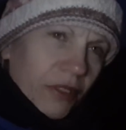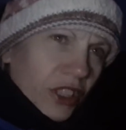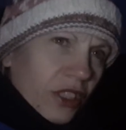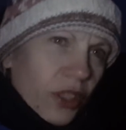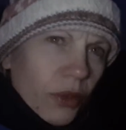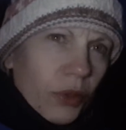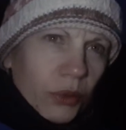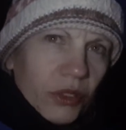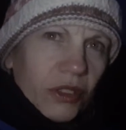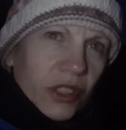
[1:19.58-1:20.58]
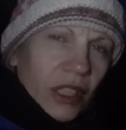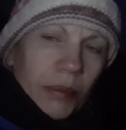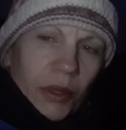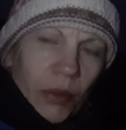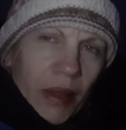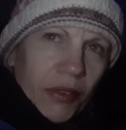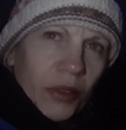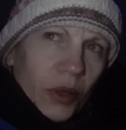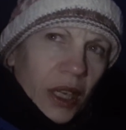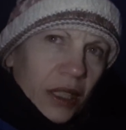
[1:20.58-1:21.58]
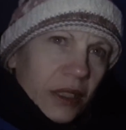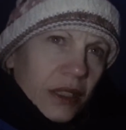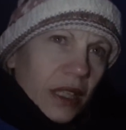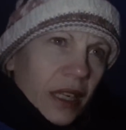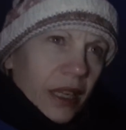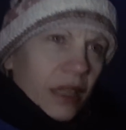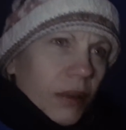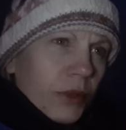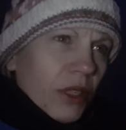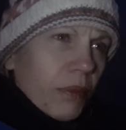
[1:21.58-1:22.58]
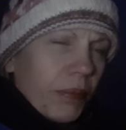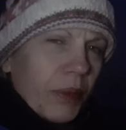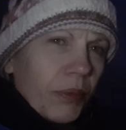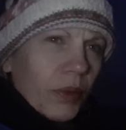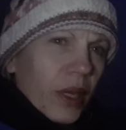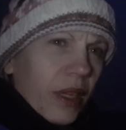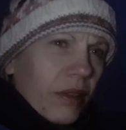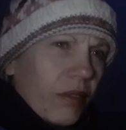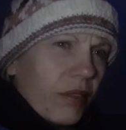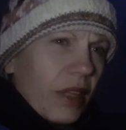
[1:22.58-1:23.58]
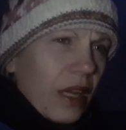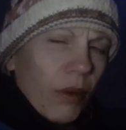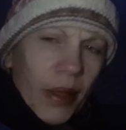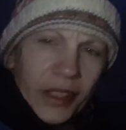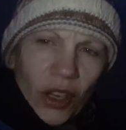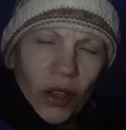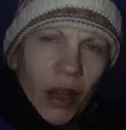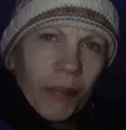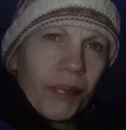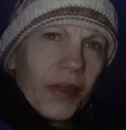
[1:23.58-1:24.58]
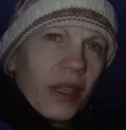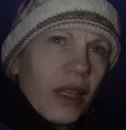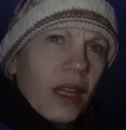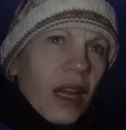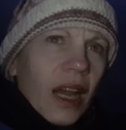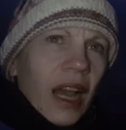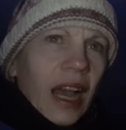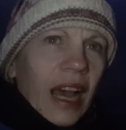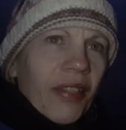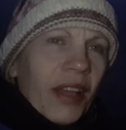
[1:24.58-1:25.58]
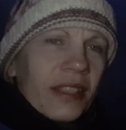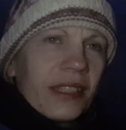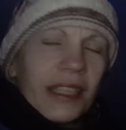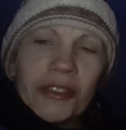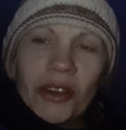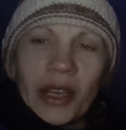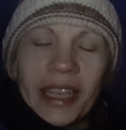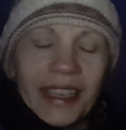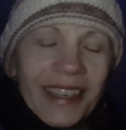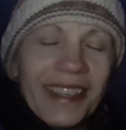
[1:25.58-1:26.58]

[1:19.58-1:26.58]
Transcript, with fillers: I've just Googled Sidmouth weather forecast, and it comes up with uh, weather dot com. And that says foggy.